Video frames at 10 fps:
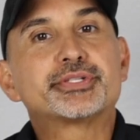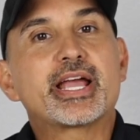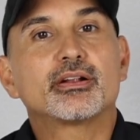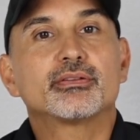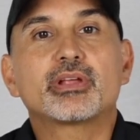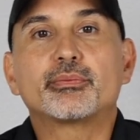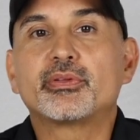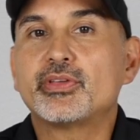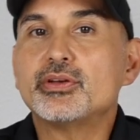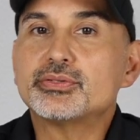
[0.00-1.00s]
channel that
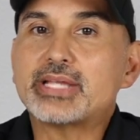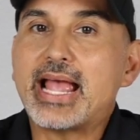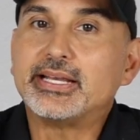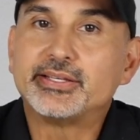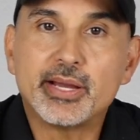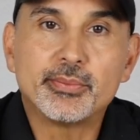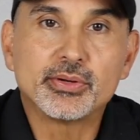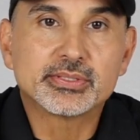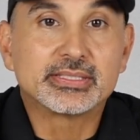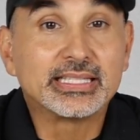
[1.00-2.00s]
reviews and
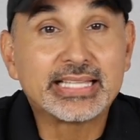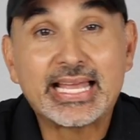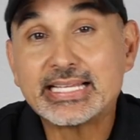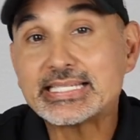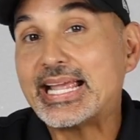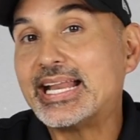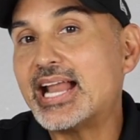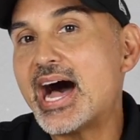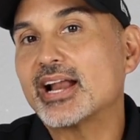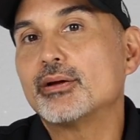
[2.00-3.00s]
demos the latest in
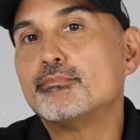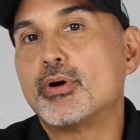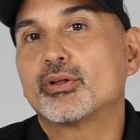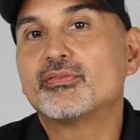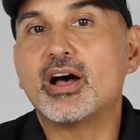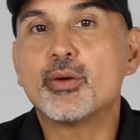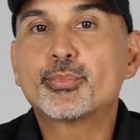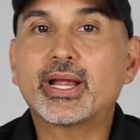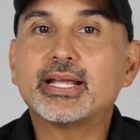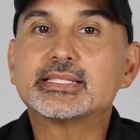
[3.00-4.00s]
automotive
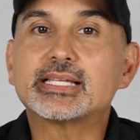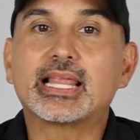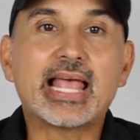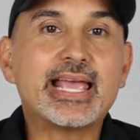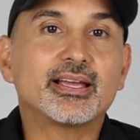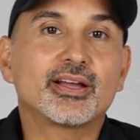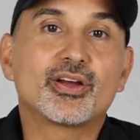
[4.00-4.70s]
upgrades like